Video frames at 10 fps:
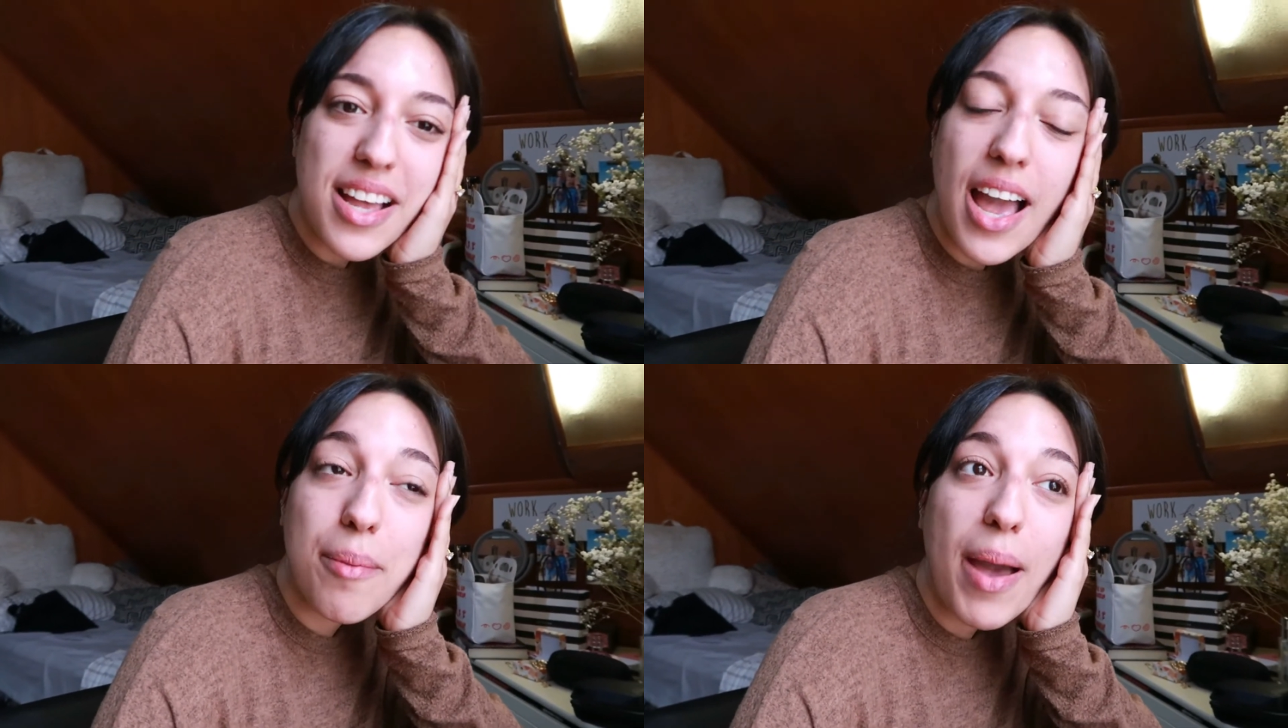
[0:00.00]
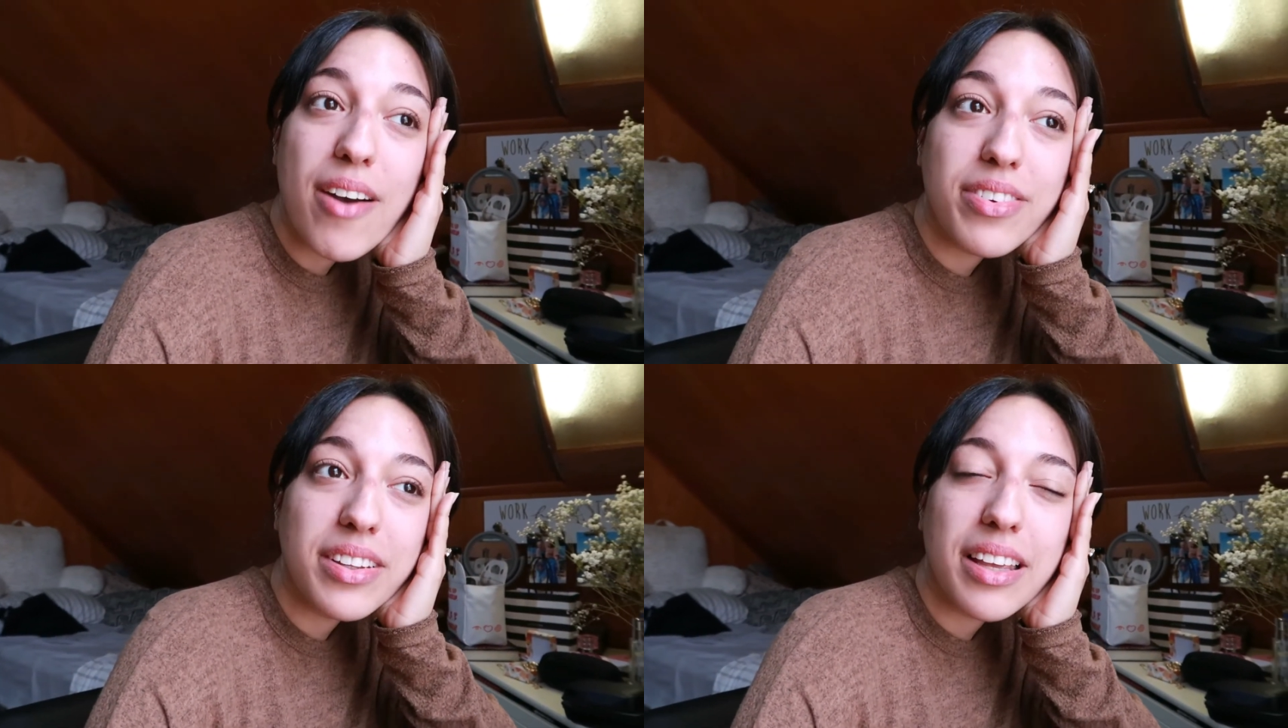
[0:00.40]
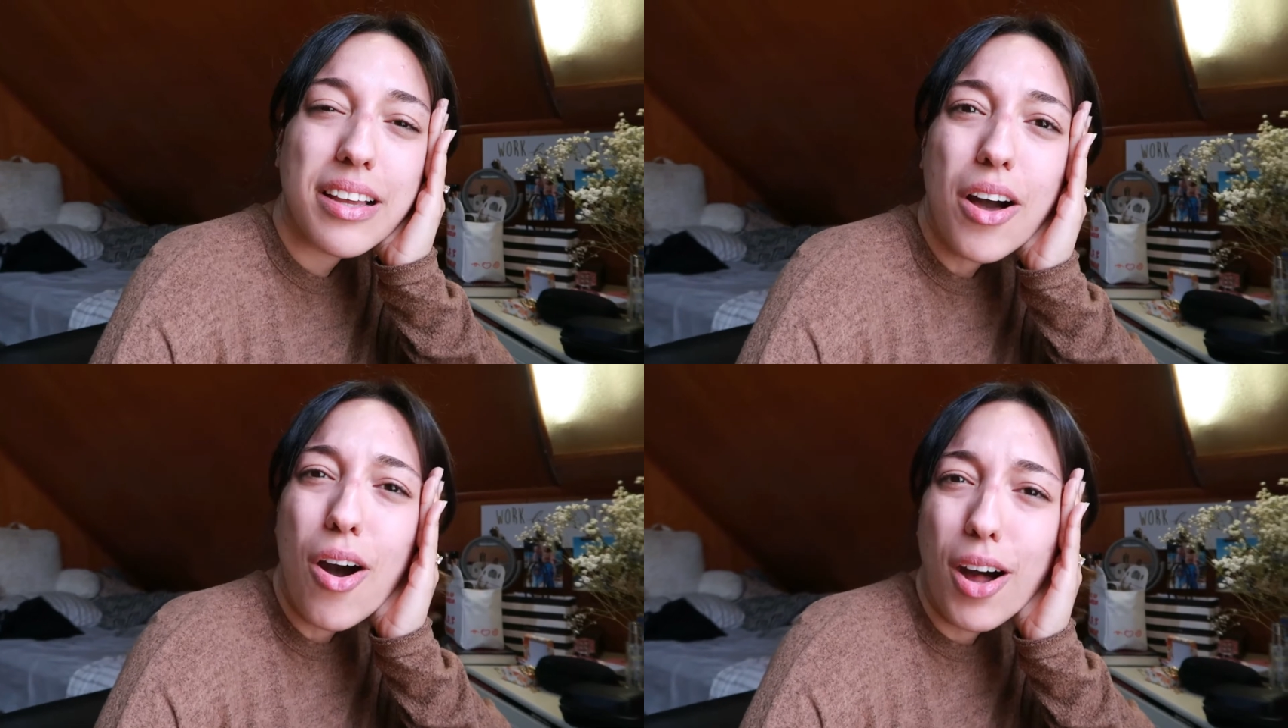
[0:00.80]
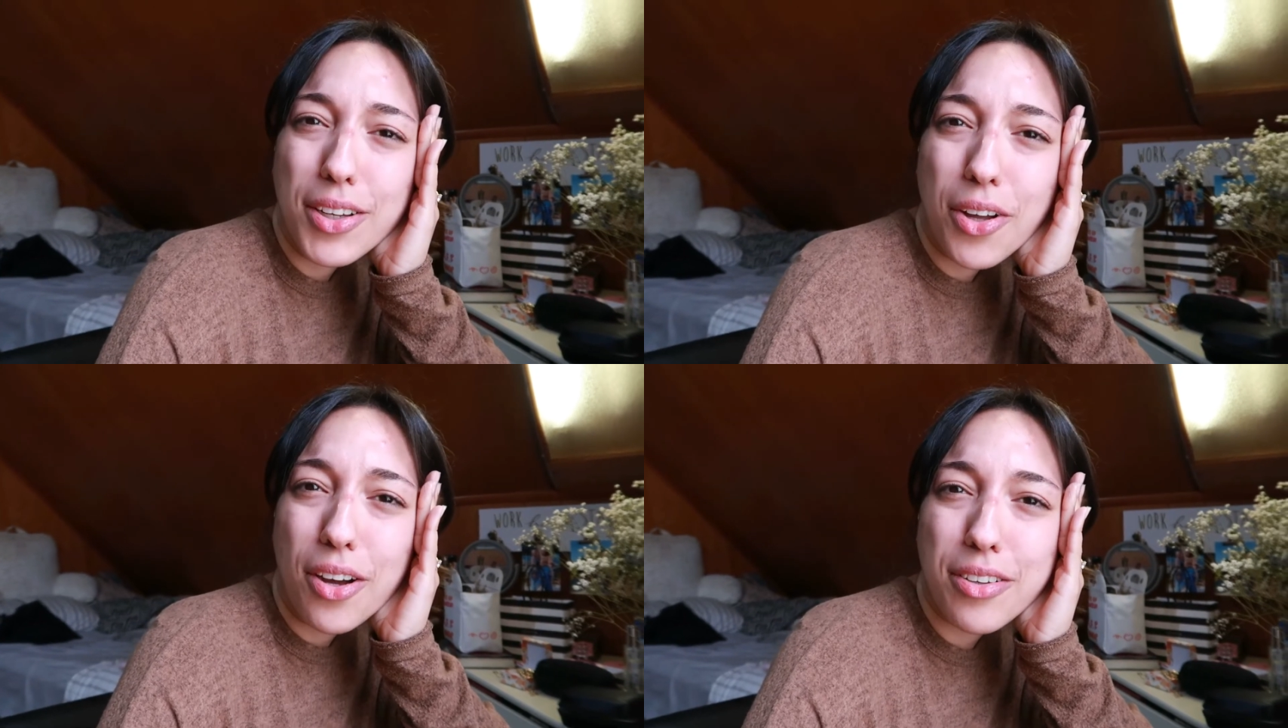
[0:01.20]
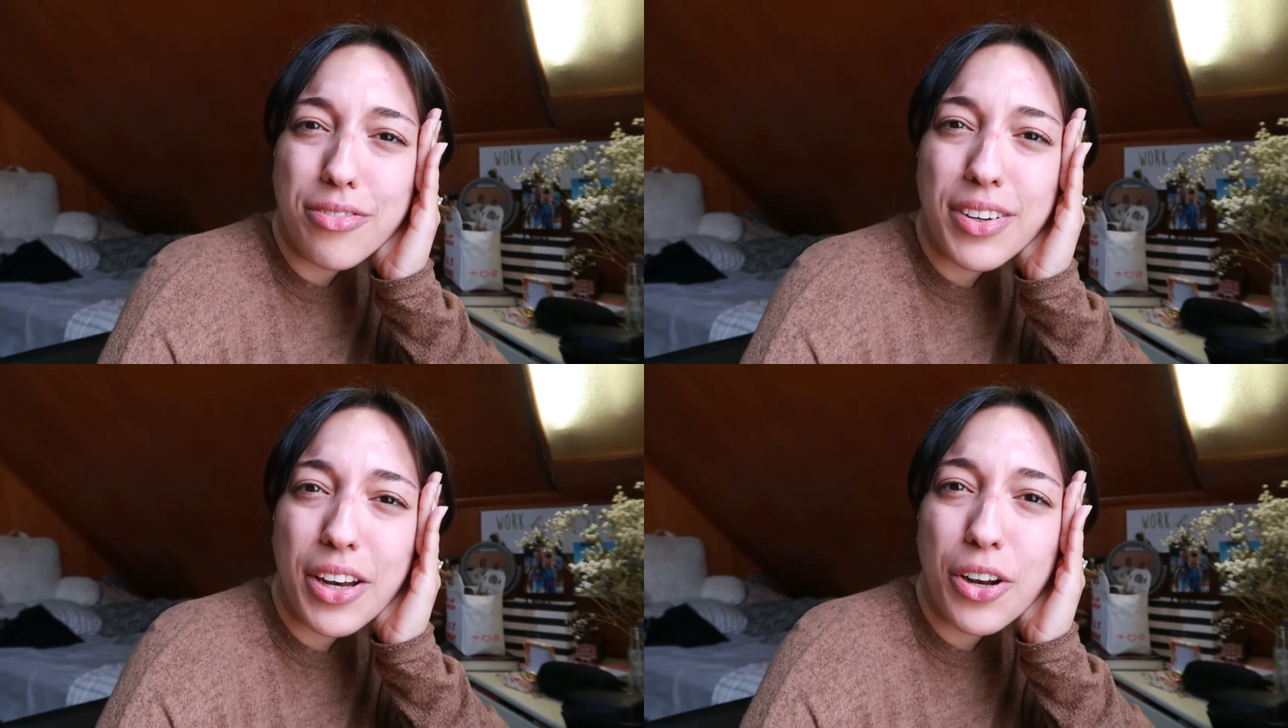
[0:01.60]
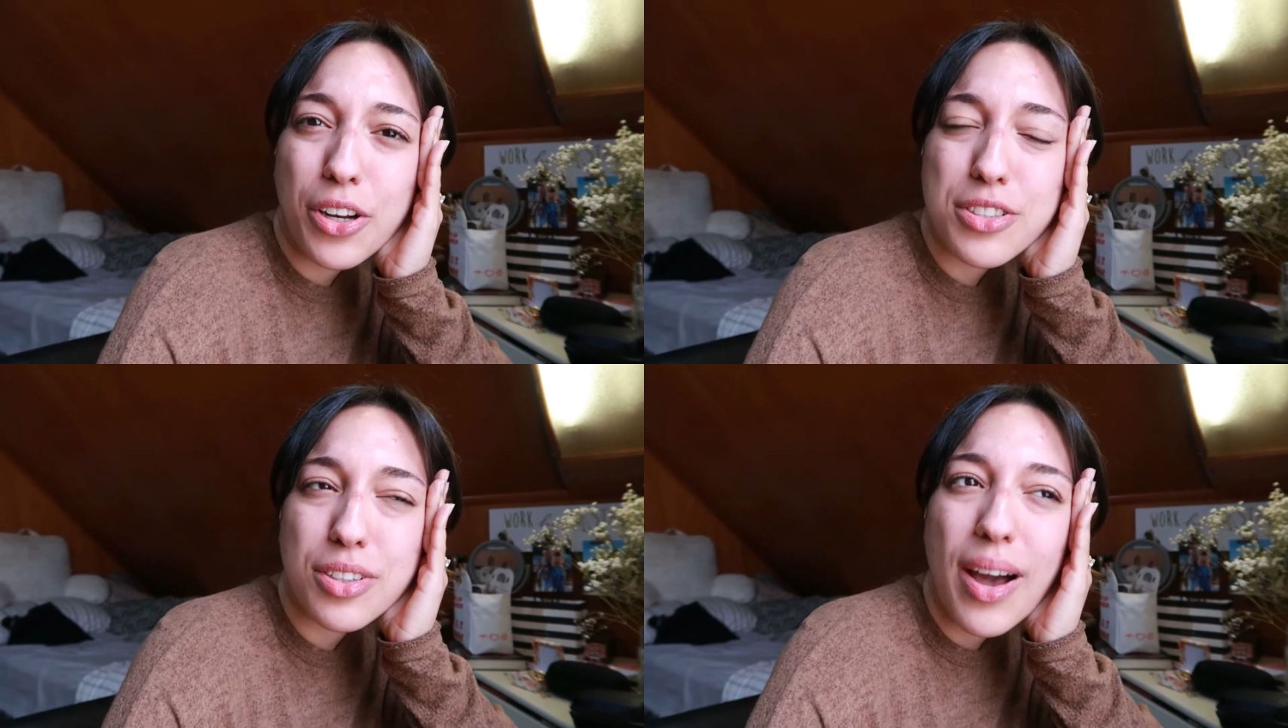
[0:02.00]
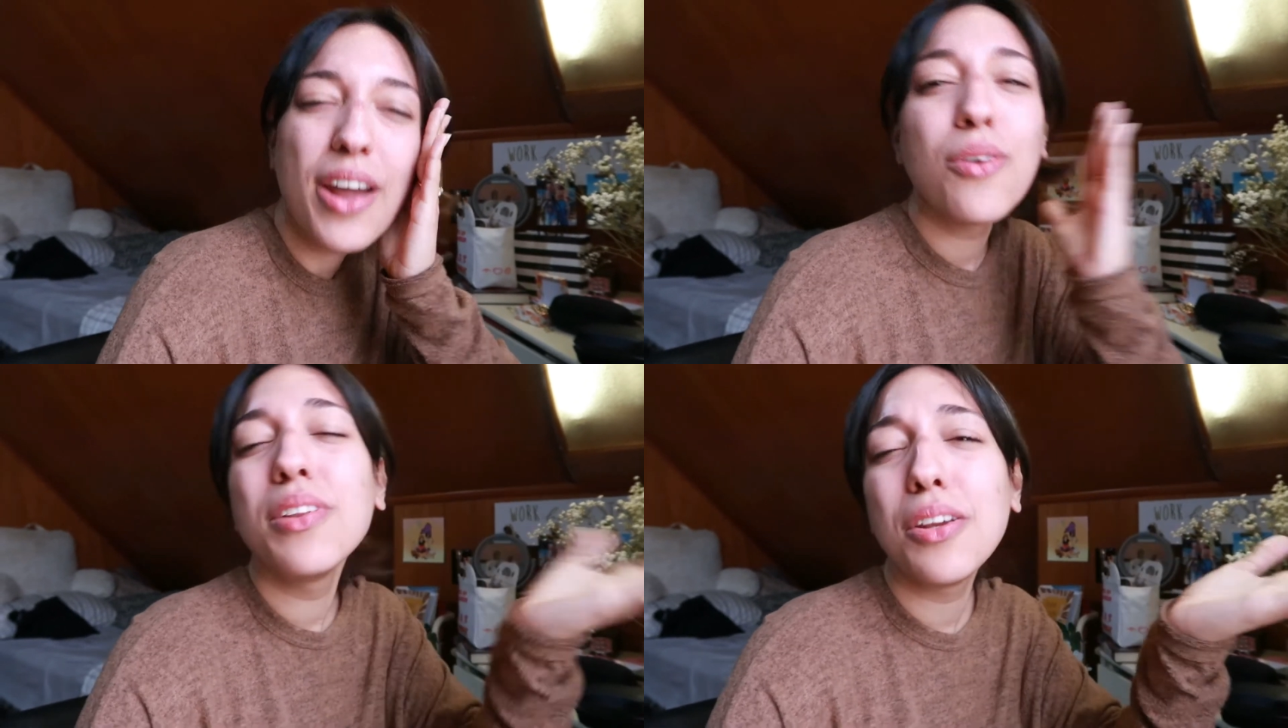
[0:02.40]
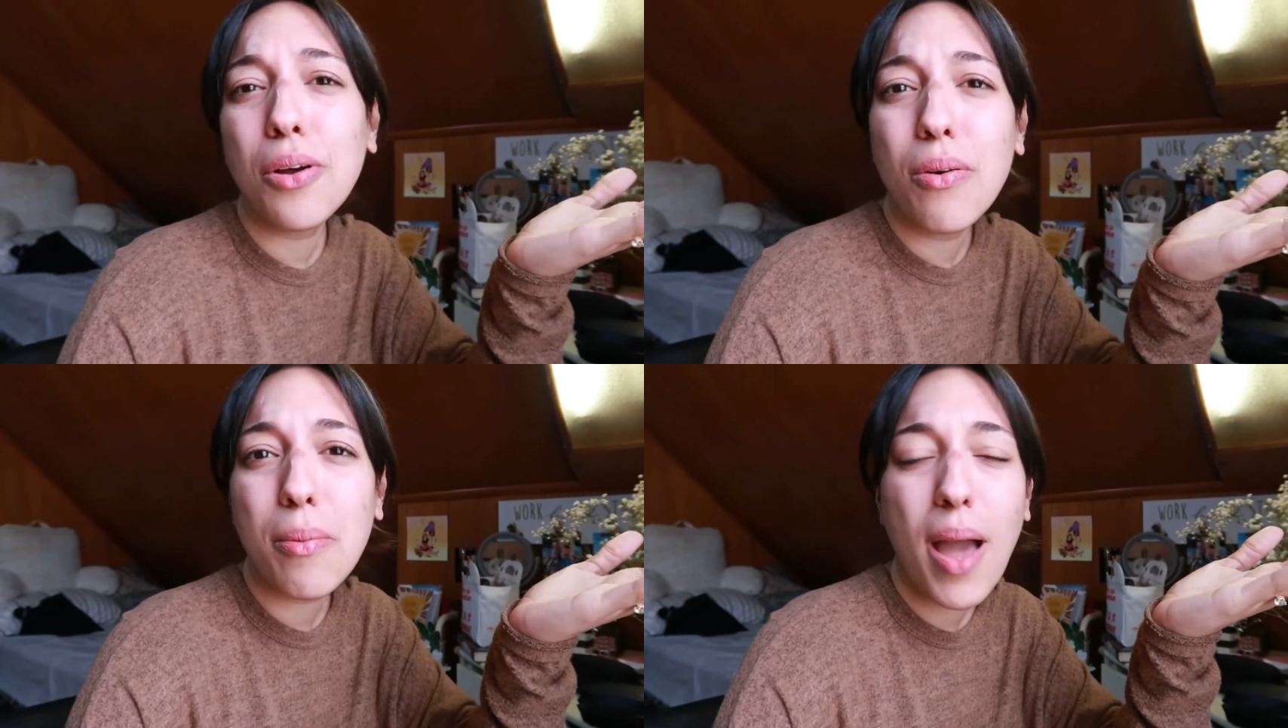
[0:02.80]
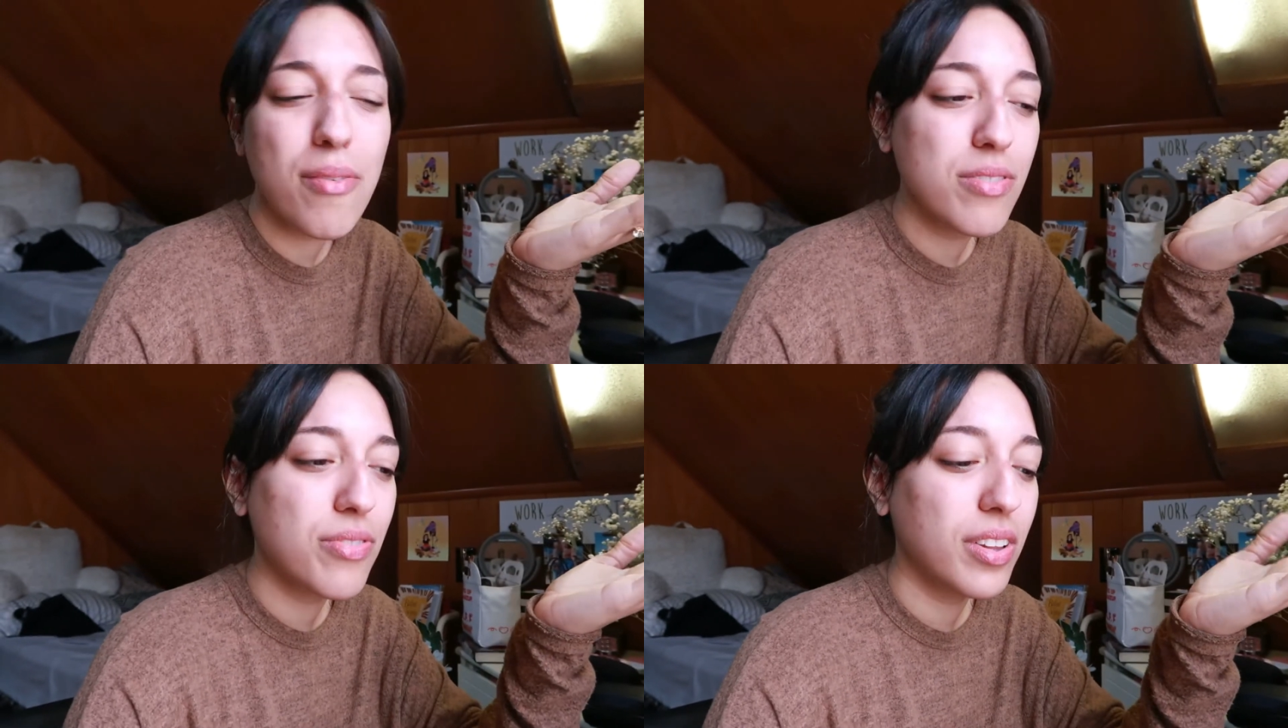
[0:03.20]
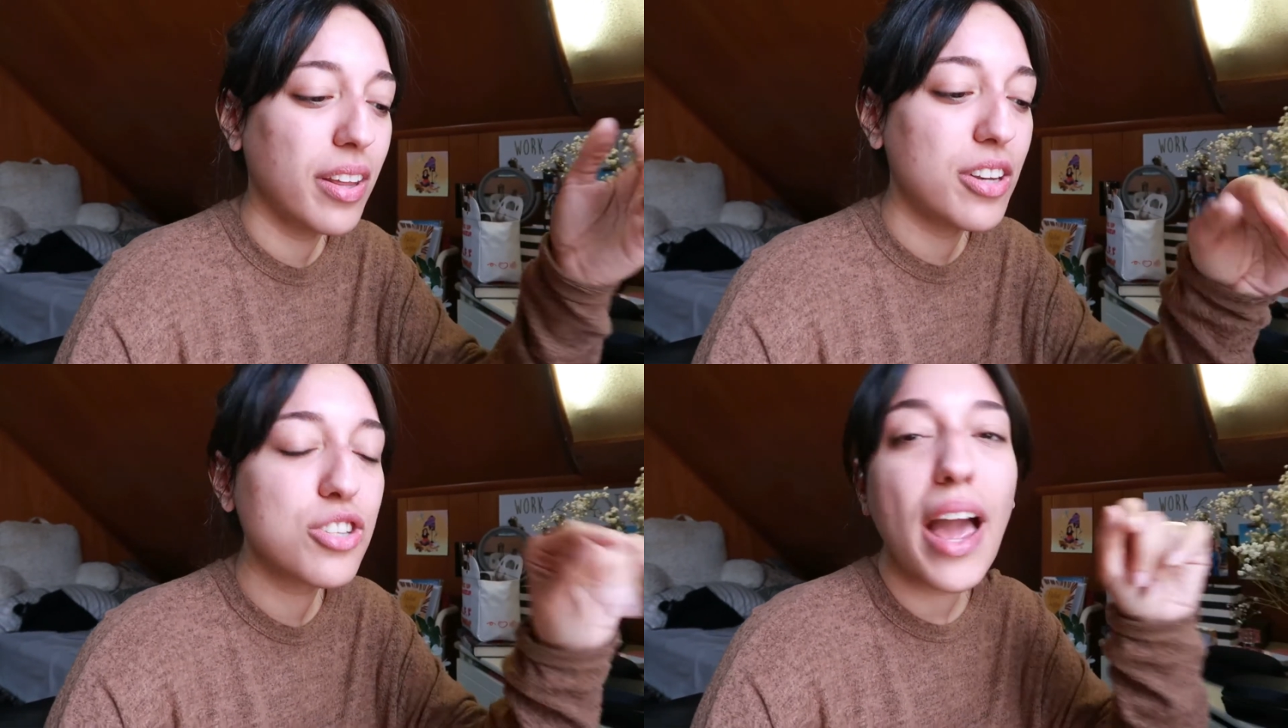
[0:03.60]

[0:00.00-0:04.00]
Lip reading: am having like a hot dog for dinner, so I don't really know what I'm having for lunch.